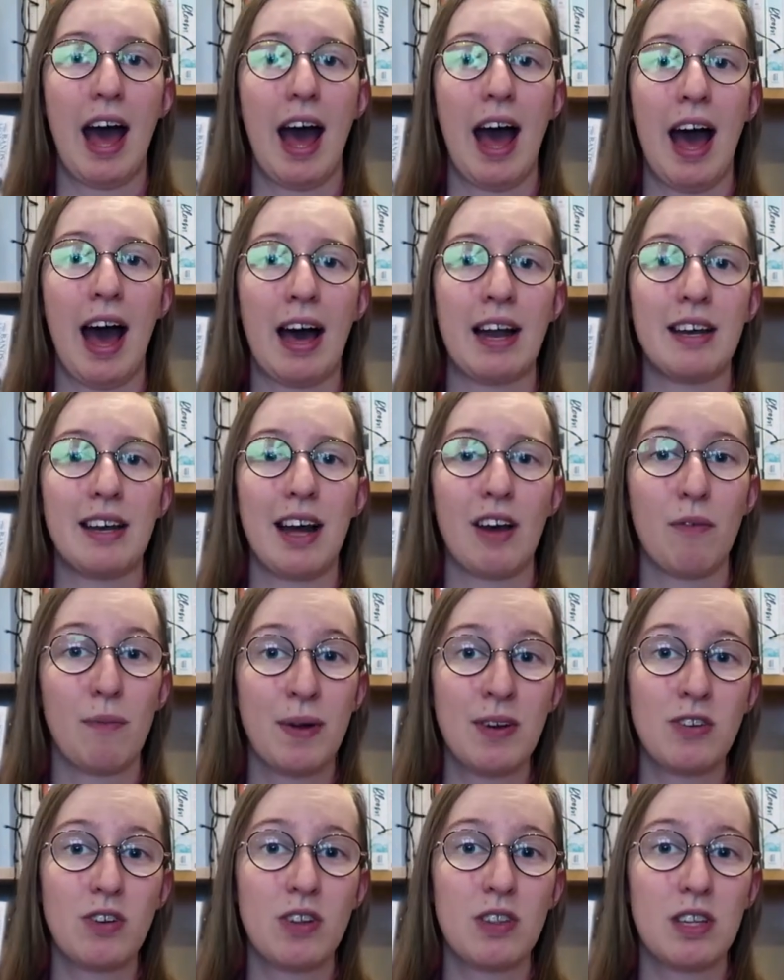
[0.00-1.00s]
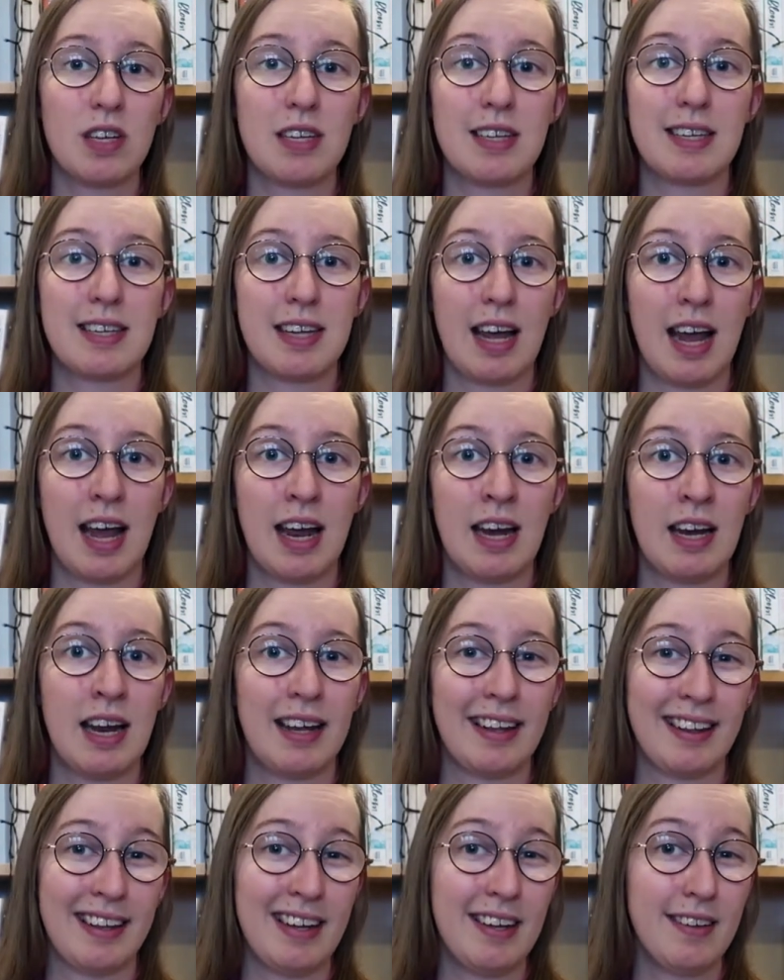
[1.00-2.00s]
And I've mentioned this in
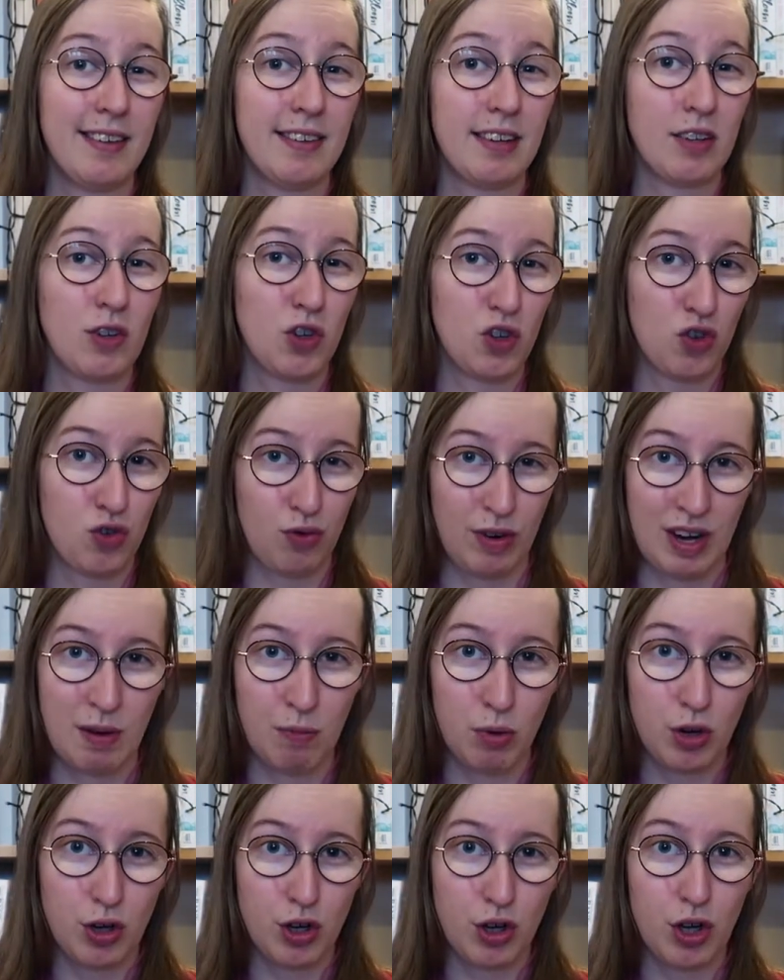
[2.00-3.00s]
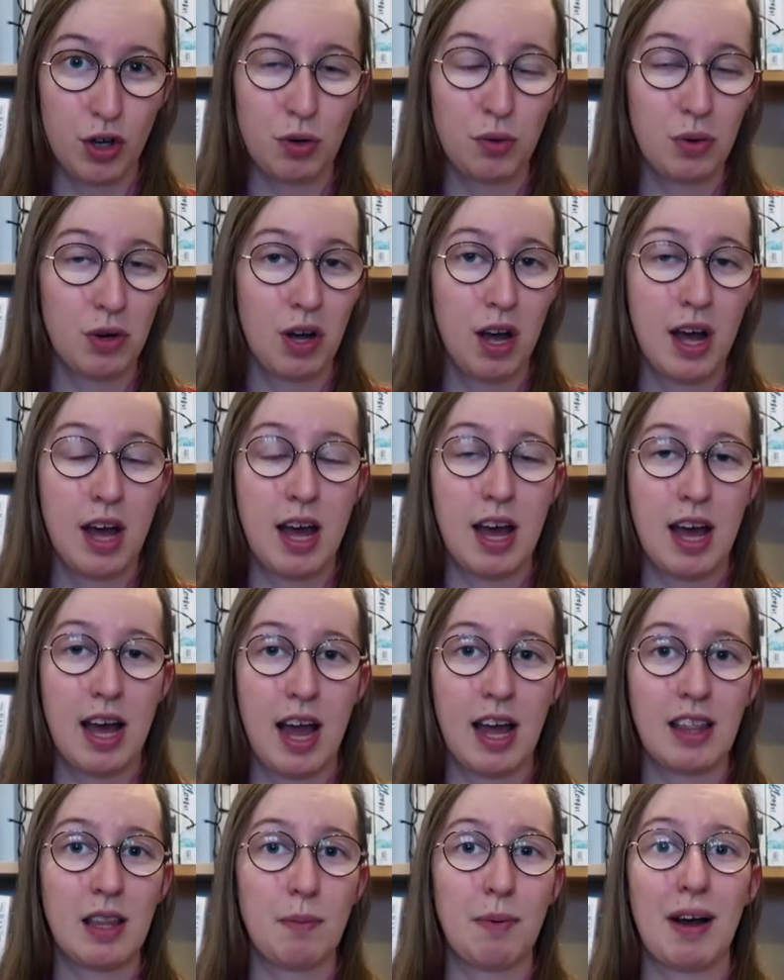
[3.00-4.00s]
at least a stream or 2
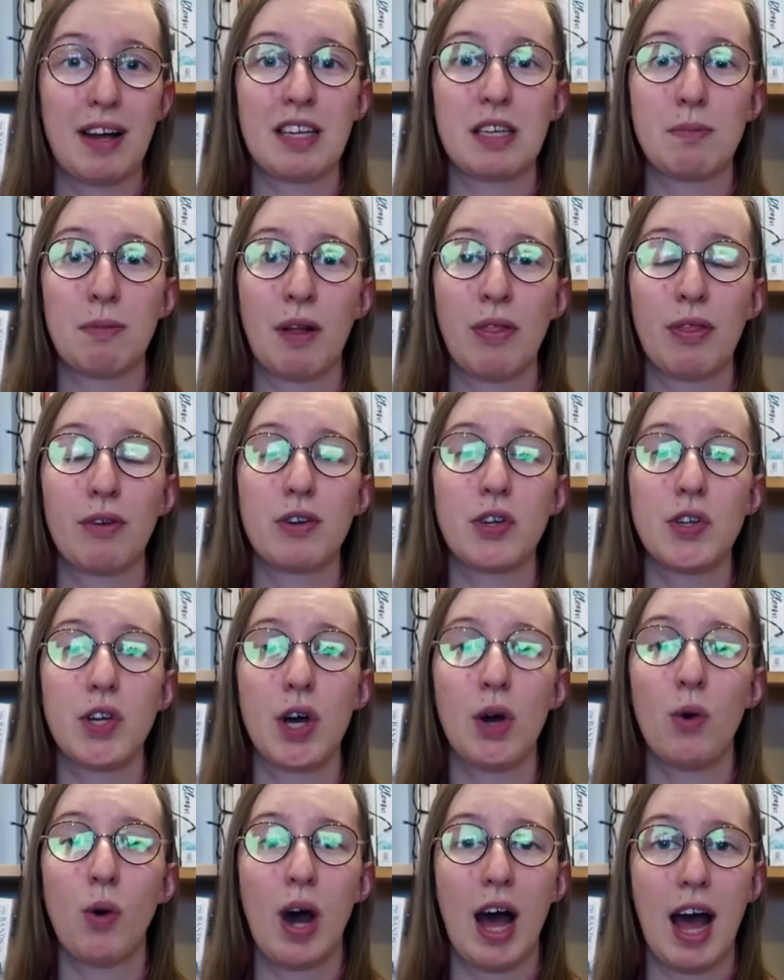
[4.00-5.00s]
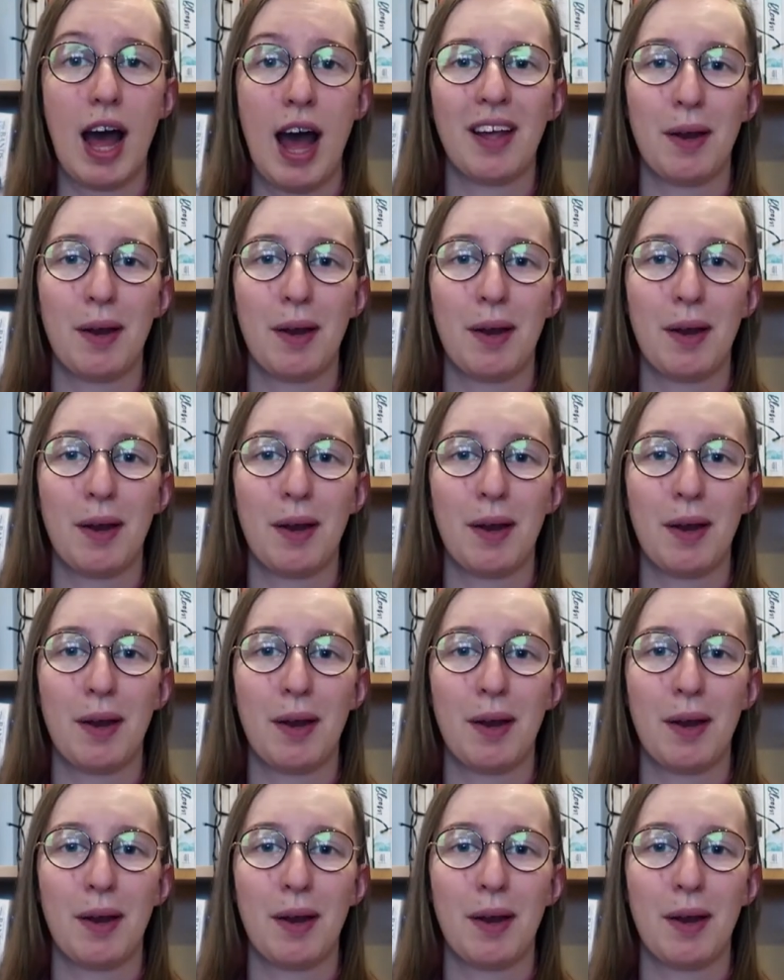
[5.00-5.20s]
in the past month or so.